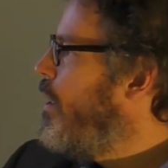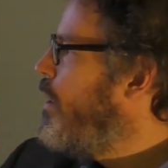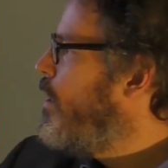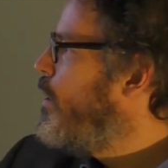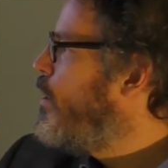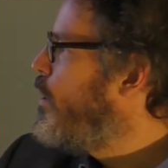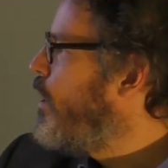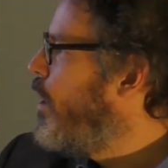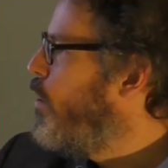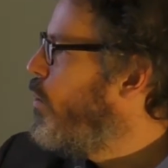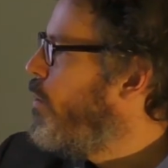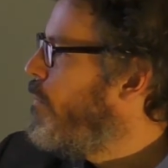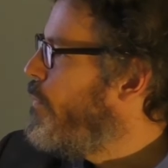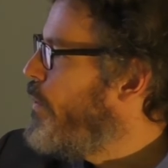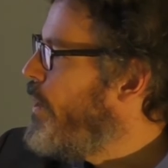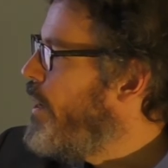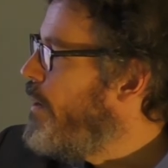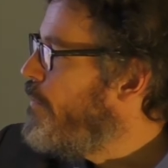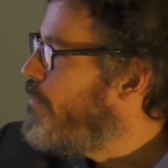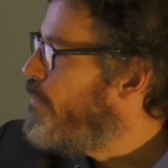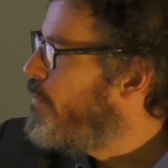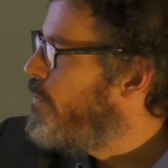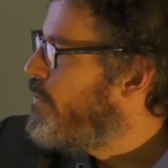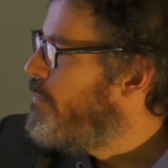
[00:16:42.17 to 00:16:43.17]
So
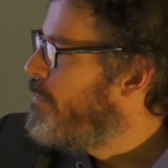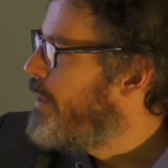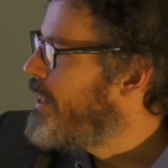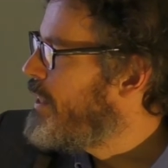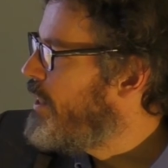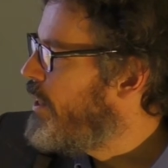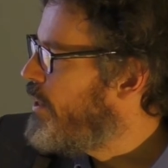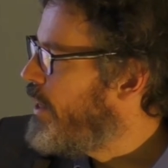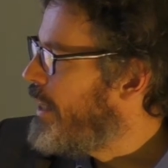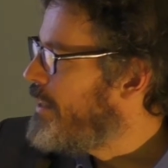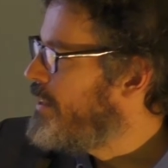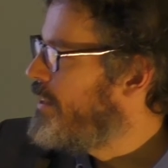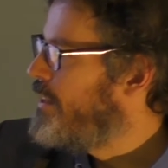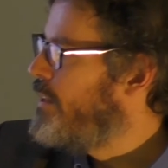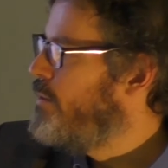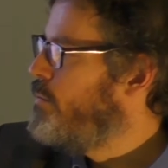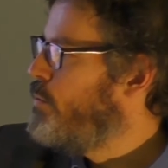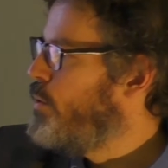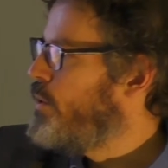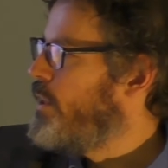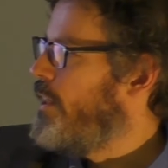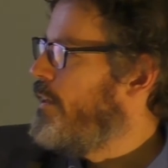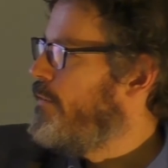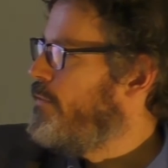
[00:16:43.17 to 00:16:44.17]
if Materazzi
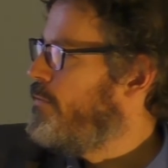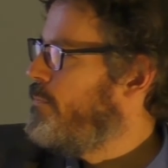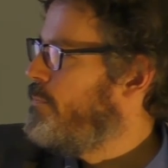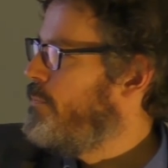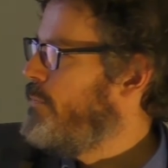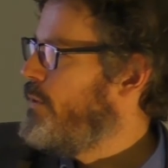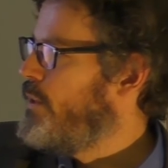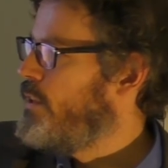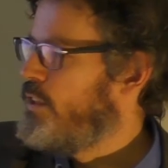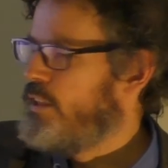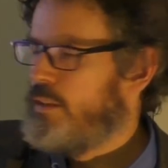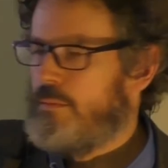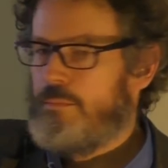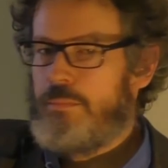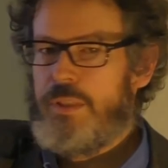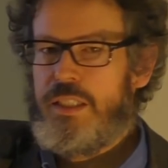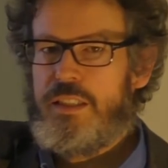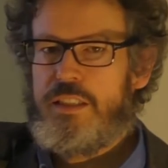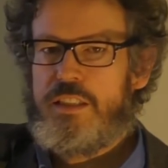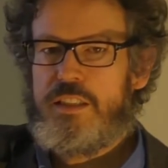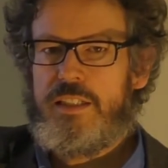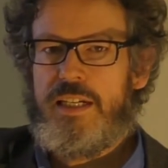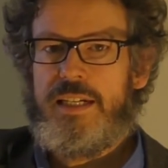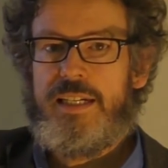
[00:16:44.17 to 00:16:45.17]
would have
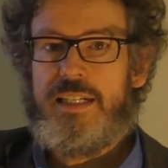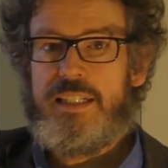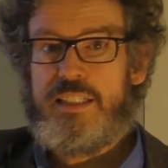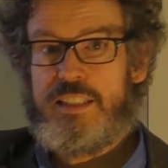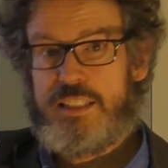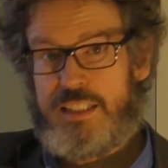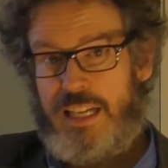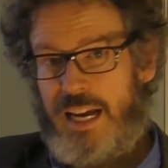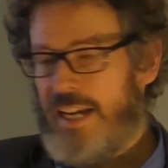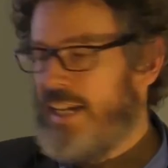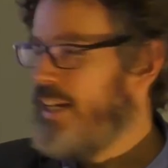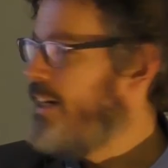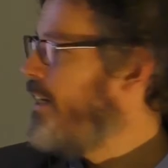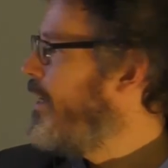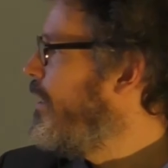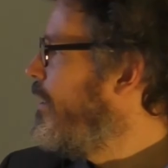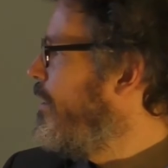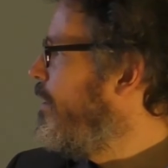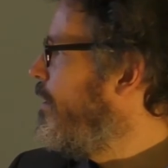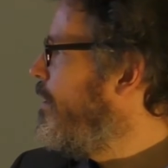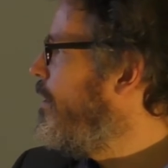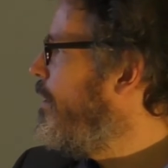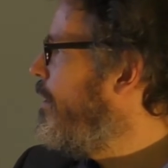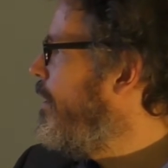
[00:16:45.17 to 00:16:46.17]
been staying
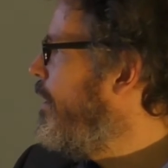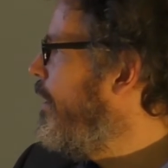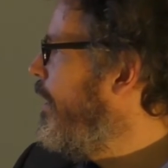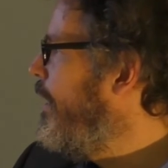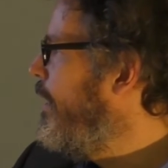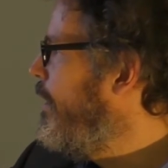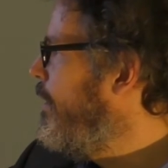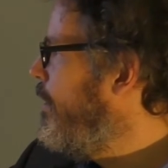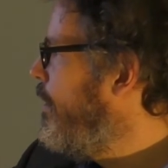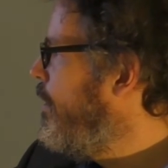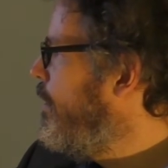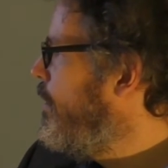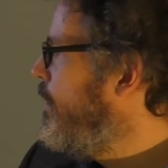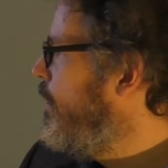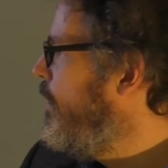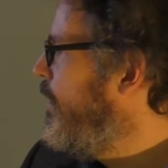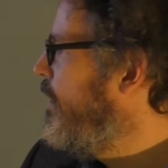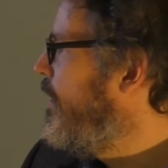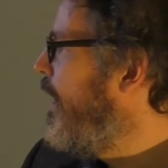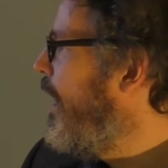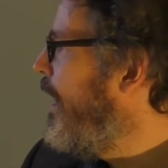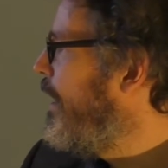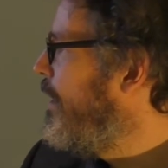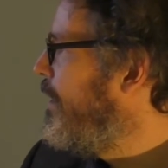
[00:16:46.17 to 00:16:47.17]
silent and
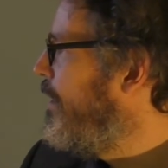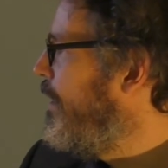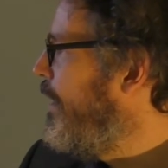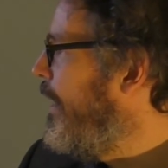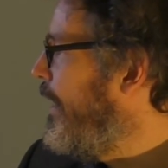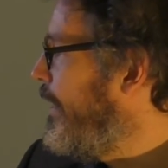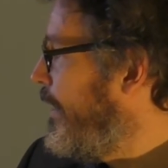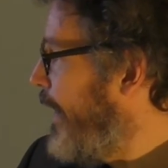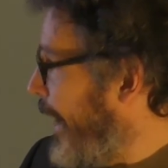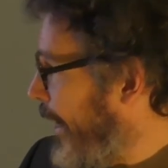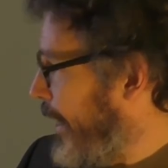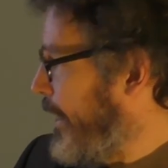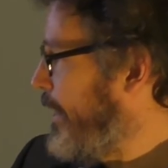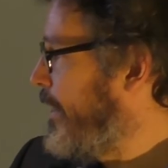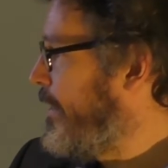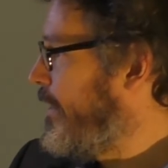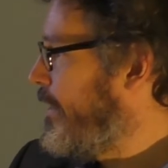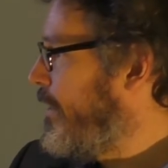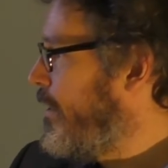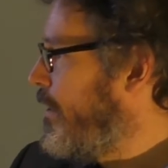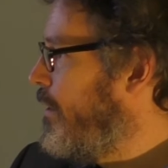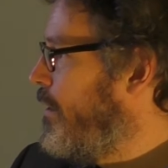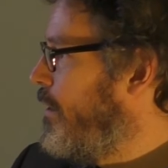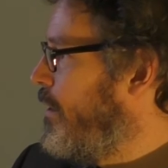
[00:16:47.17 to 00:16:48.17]
Zidane
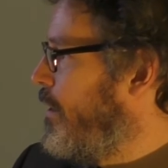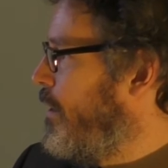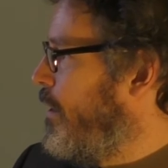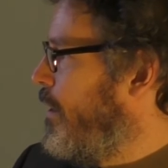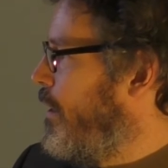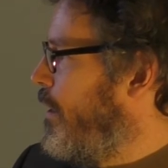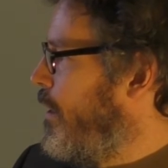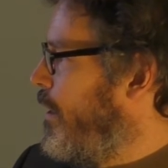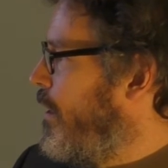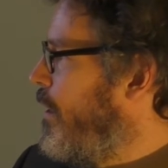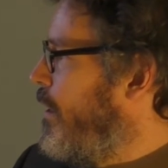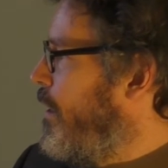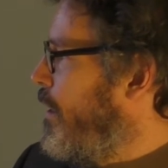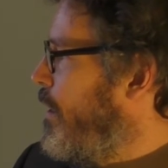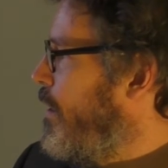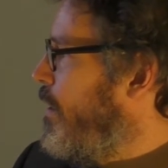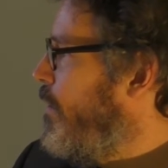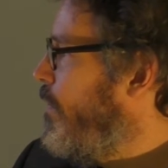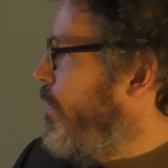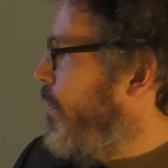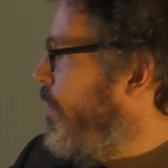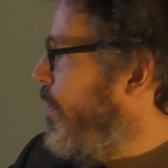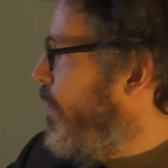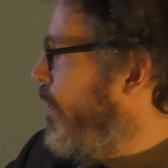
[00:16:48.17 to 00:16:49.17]
attacks,
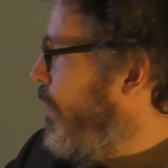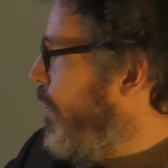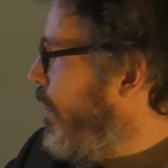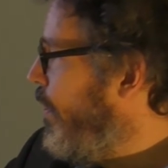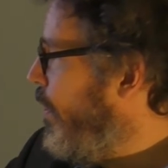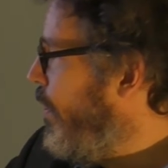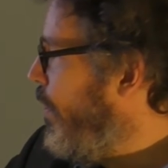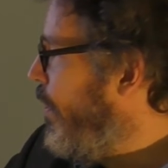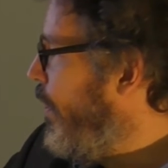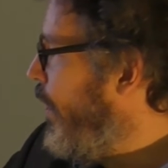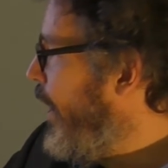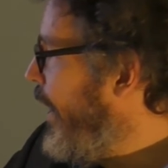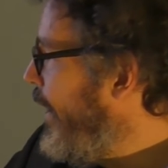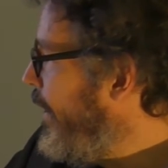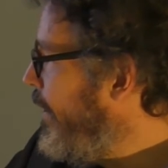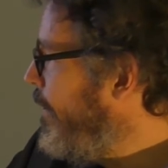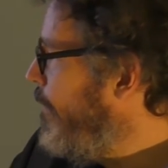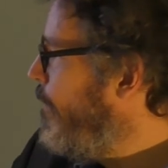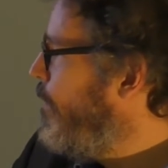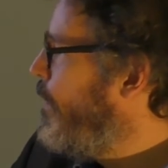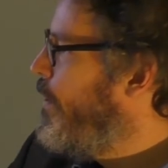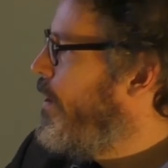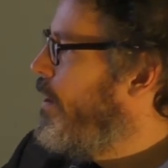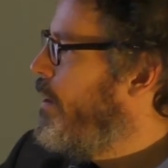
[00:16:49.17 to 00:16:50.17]

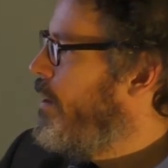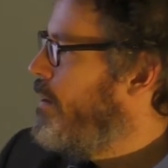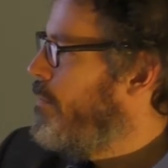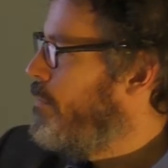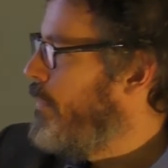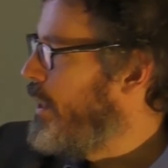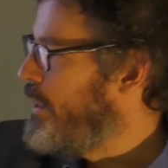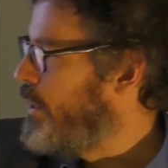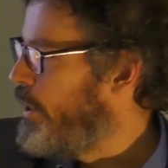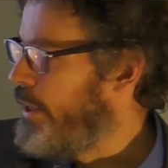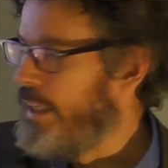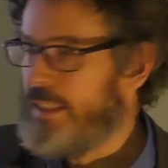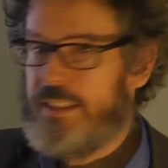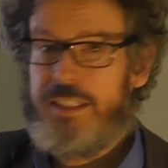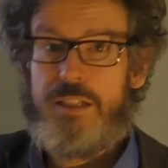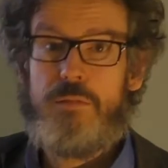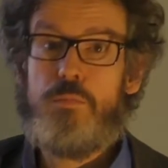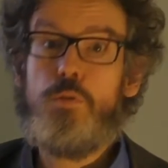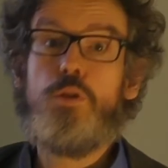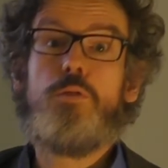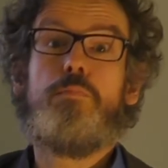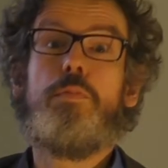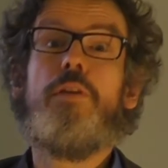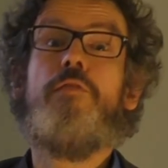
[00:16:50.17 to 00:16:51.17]
then Materazzi
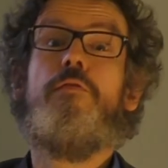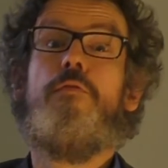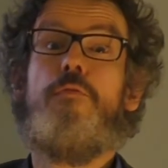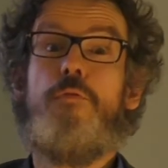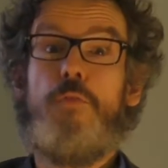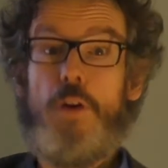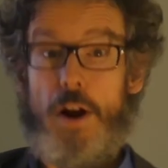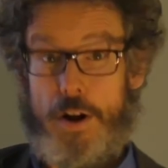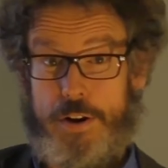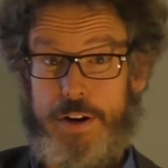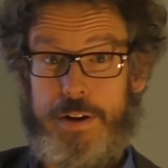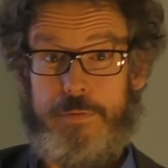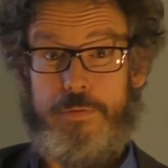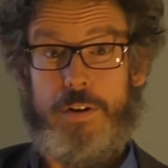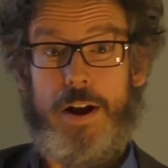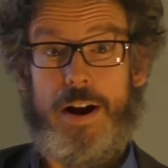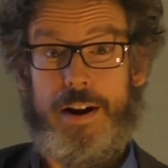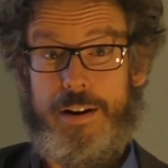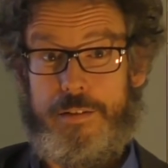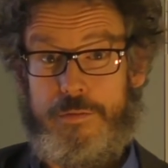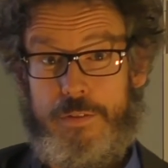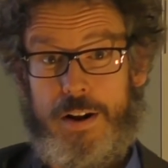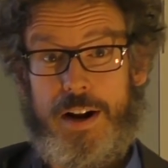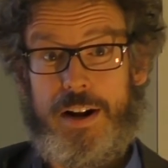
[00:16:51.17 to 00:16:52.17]
would be very,
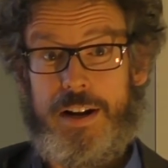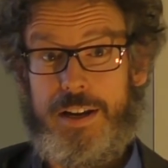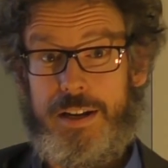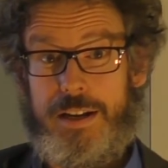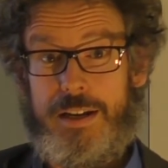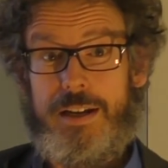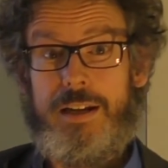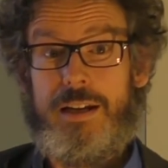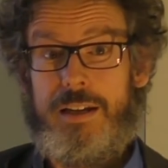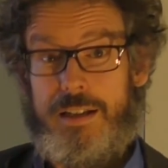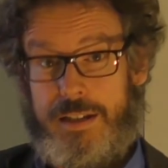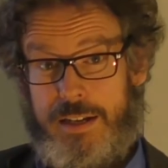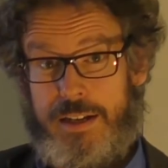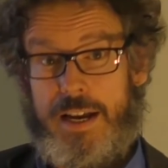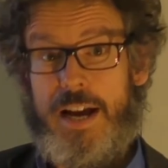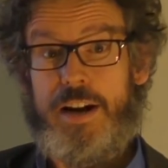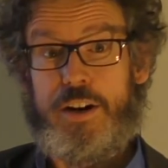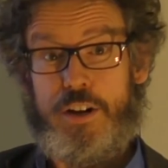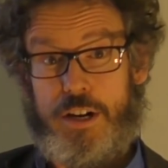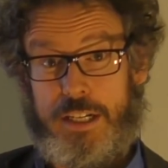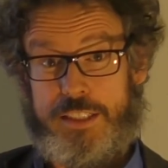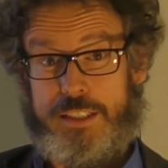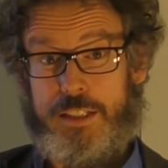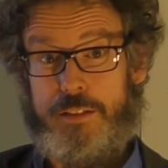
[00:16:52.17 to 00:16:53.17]
very, very
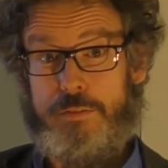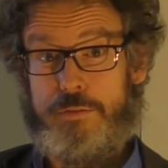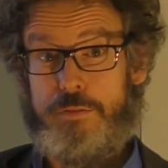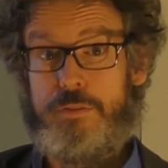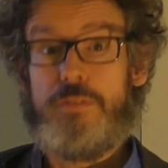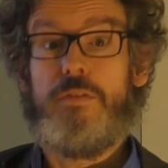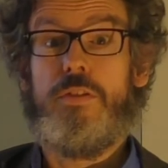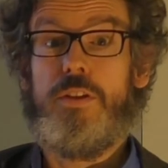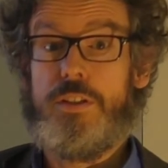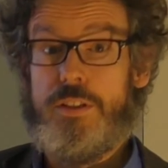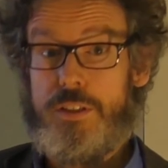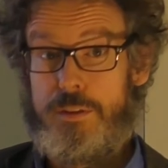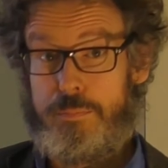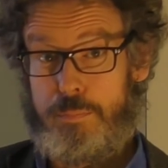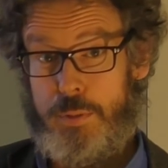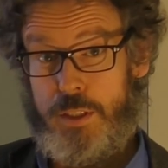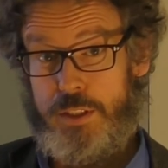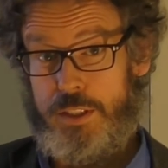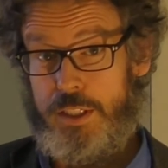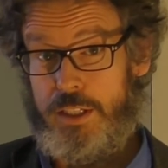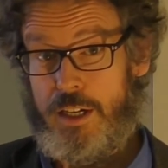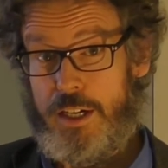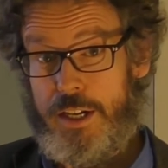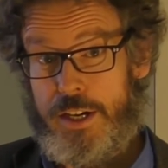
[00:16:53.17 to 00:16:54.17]
aggressive. This is
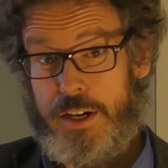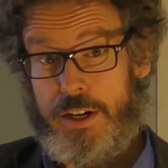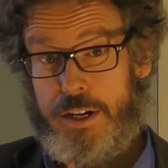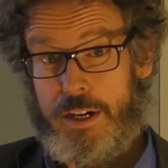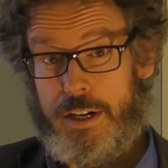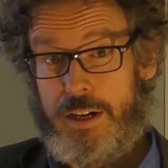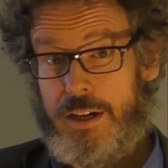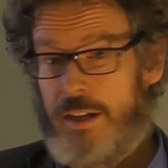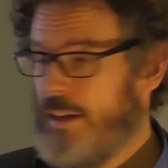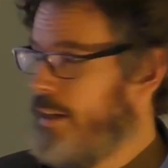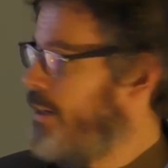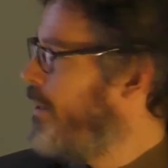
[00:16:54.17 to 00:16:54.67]
pretty clear.